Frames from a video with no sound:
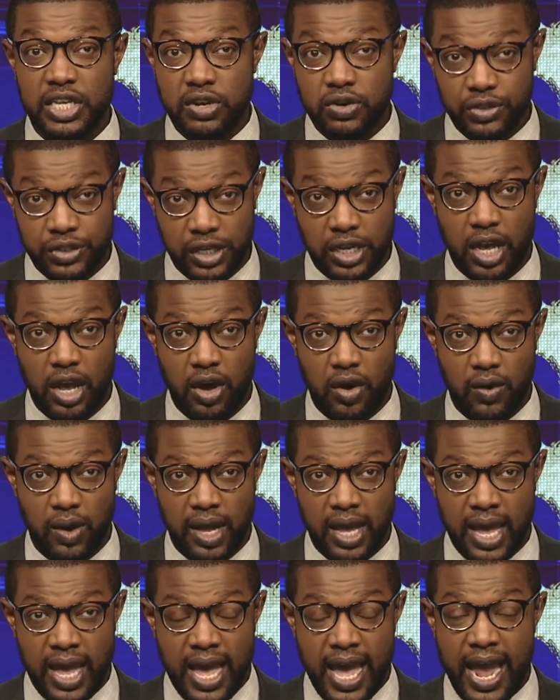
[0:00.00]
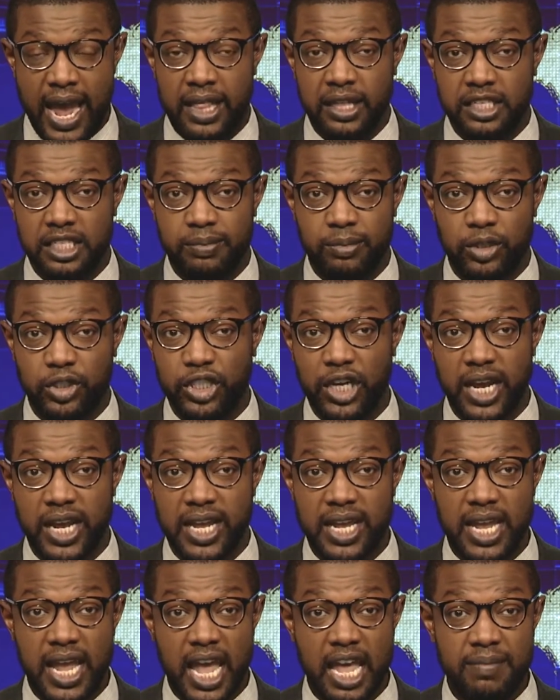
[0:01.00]
years ago. Alex
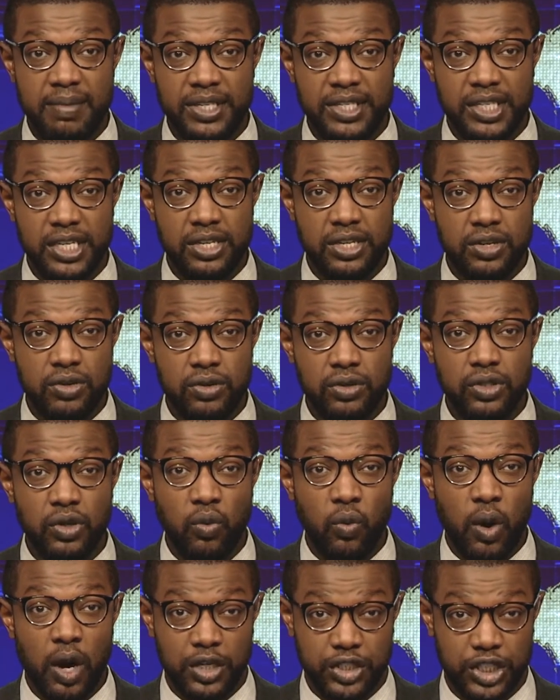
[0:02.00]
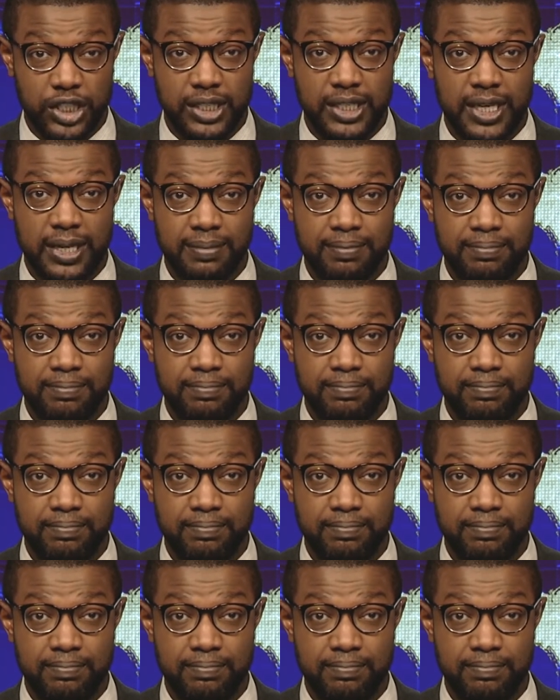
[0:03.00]
Berchet, ABC News, Washington.